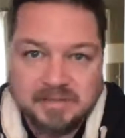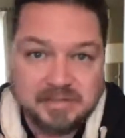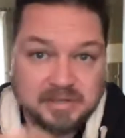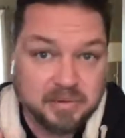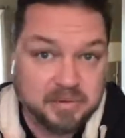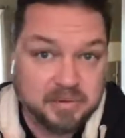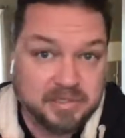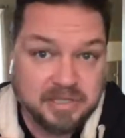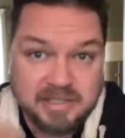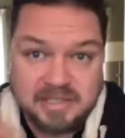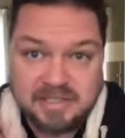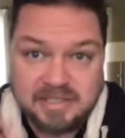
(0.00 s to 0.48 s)

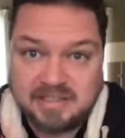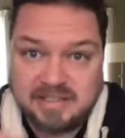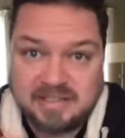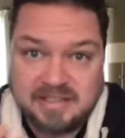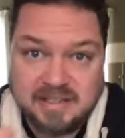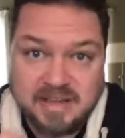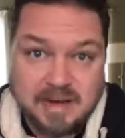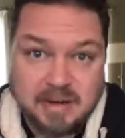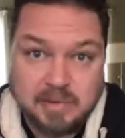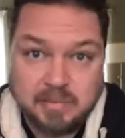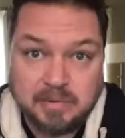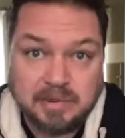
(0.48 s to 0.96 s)
associates
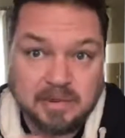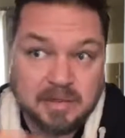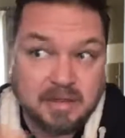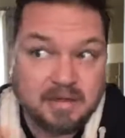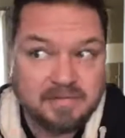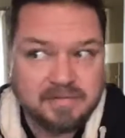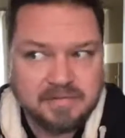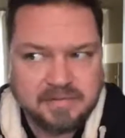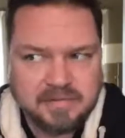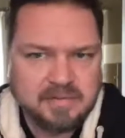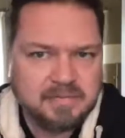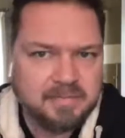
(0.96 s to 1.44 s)
that I would
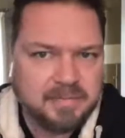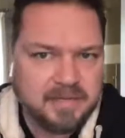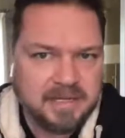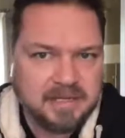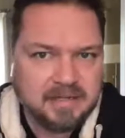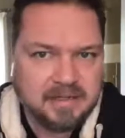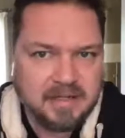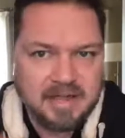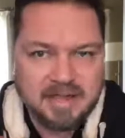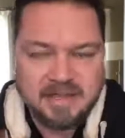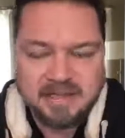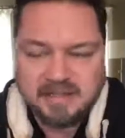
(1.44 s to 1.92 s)
love to be
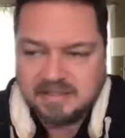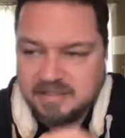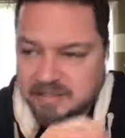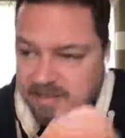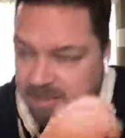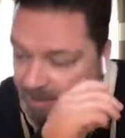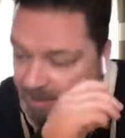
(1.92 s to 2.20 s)
clients,